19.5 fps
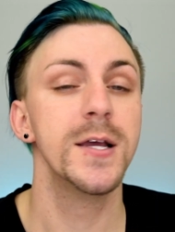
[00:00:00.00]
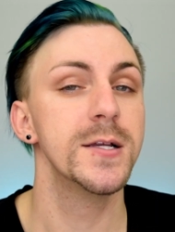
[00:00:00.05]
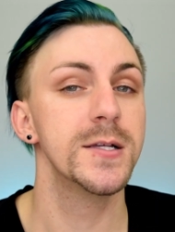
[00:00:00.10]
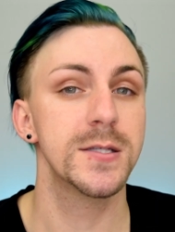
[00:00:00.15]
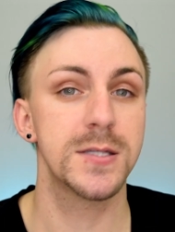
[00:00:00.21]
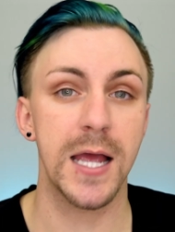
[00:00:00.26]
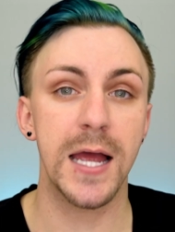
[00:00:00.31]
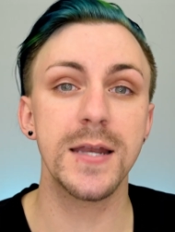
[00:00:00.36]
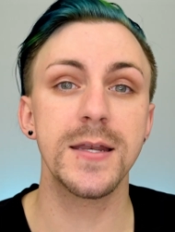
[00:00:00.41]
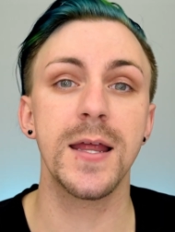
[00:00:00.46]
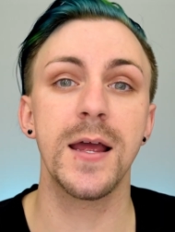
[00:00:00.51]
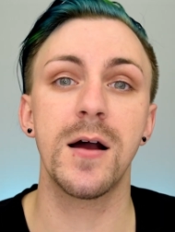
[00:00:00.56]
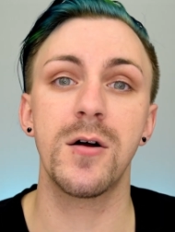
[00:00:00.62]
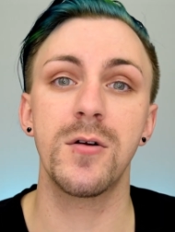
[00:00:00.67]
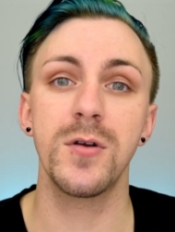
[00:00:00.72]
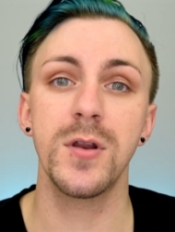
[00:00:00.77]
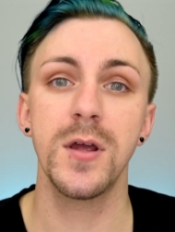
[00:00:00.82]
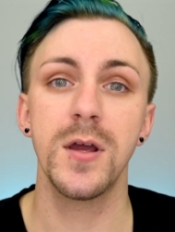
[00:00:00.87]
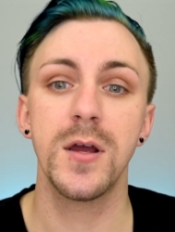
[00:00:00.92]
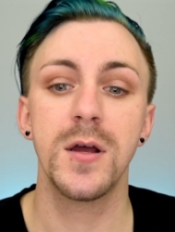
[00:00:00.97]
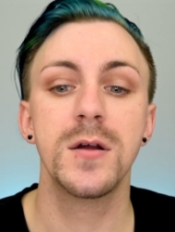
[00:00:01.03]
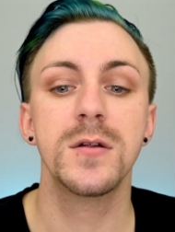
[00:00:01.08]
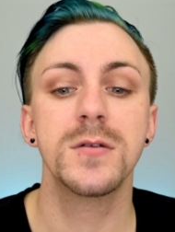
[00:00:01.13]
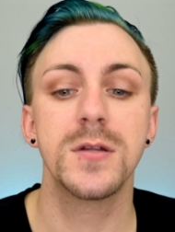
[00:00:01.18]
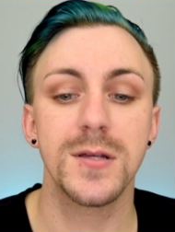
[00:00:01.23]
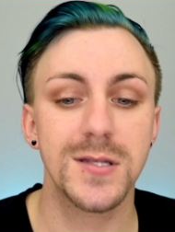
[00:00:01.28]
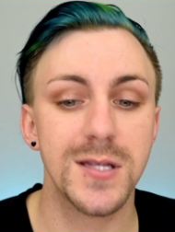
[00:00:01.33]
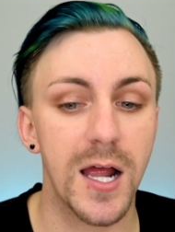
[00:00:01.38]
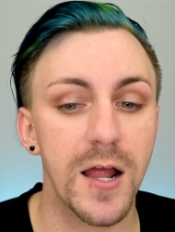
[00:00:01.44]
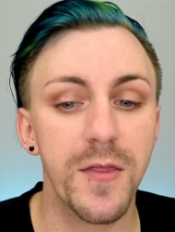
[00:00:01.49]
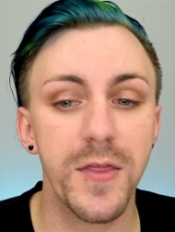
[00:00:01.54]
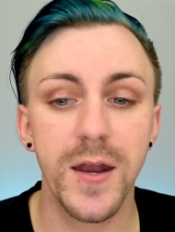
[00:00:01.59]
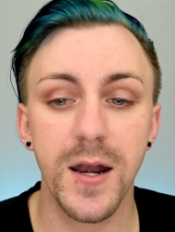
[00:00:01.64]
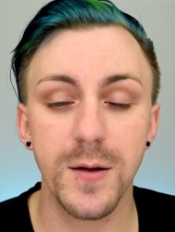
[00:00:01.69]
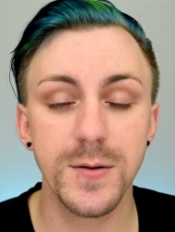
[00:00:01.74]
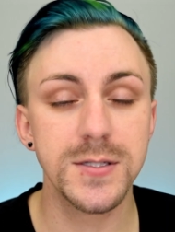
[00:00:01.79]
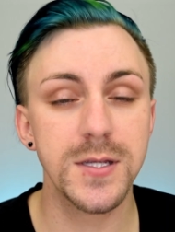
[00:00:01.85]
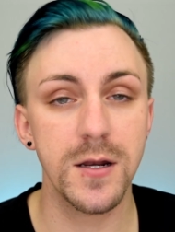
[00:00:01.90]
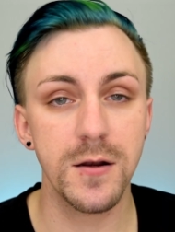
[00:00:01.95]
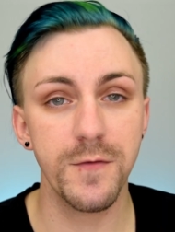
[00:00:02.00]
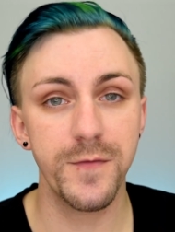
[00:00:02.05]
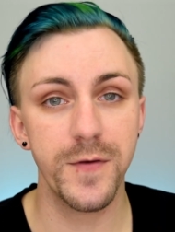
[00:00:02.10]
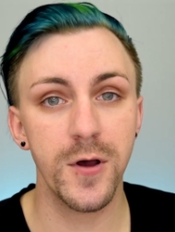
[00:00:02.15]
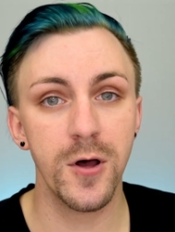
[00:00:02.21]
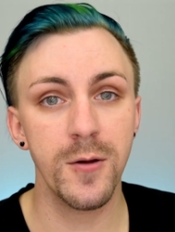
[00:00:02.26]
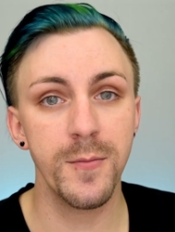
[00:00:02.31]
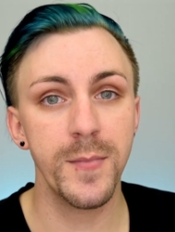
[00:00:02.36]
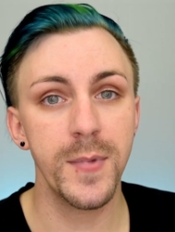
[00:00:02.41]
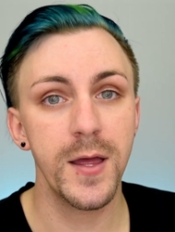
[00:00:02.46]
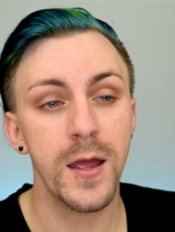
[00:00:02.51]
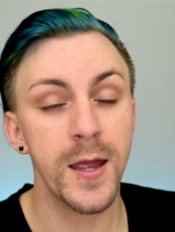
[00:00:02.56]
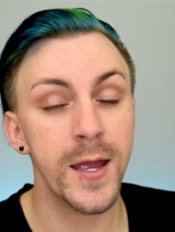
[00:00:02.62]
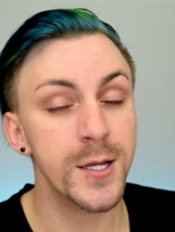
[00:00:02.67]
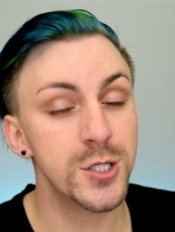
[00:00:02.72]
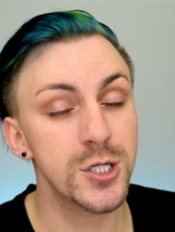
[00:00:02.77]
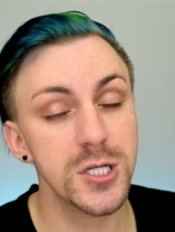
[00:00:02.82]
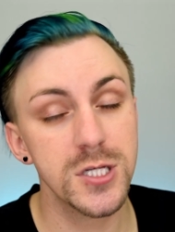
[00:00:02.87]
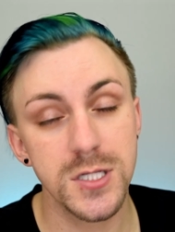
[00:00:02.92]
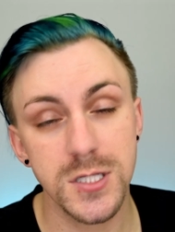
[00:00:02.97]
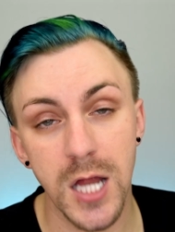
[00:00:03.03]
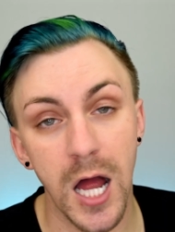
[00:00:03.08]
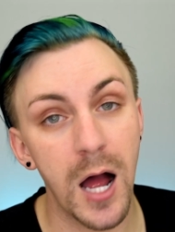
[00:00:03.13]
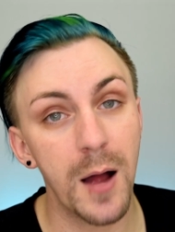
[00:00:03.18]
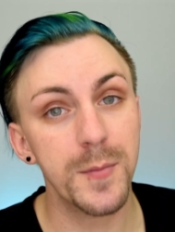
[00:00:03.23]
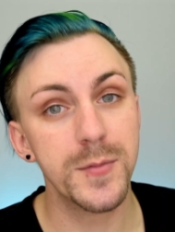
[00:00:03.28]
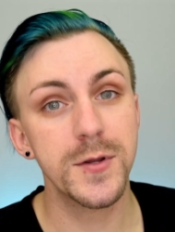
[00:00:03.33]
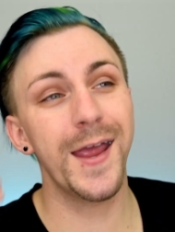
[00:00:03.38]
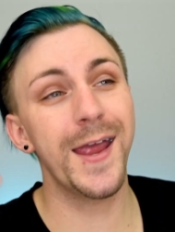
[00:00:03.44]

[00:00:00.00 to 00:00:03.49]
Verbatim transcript: Sat down, decided that I was gonna film, and just stopped.